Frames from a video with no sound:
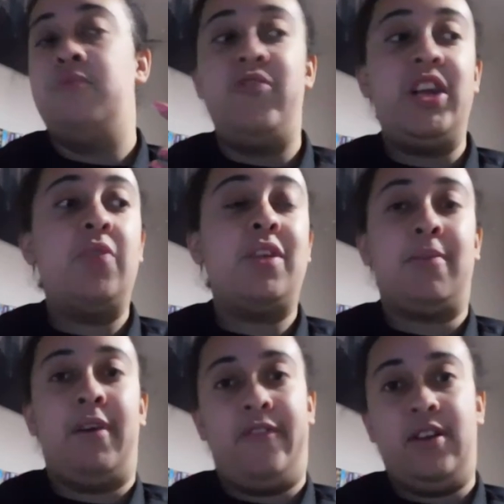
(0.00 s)
really want
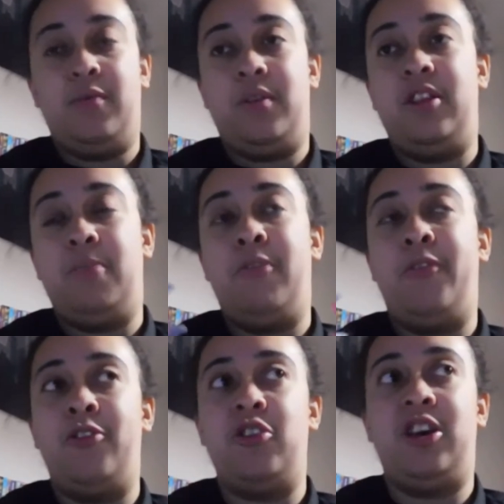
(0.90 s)
to get my friend's one done
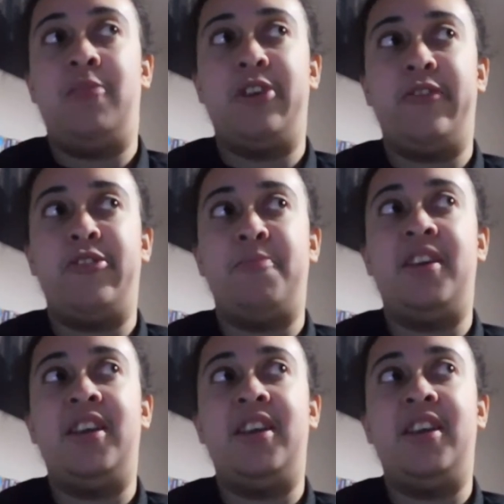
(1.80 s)
before she comes over on